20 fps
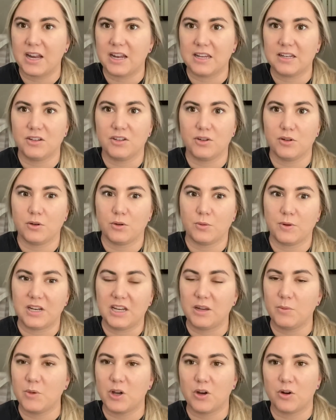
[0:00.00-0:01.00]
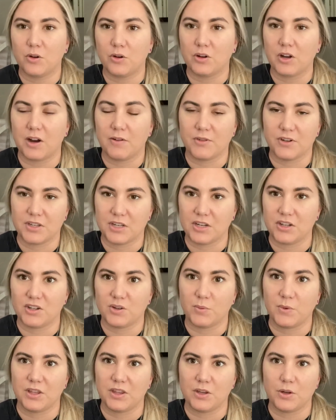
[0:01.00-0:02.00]
into an email conversation
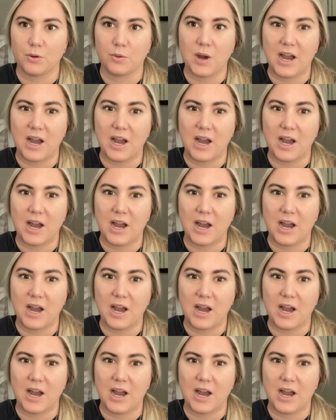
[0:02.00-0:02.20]
with you.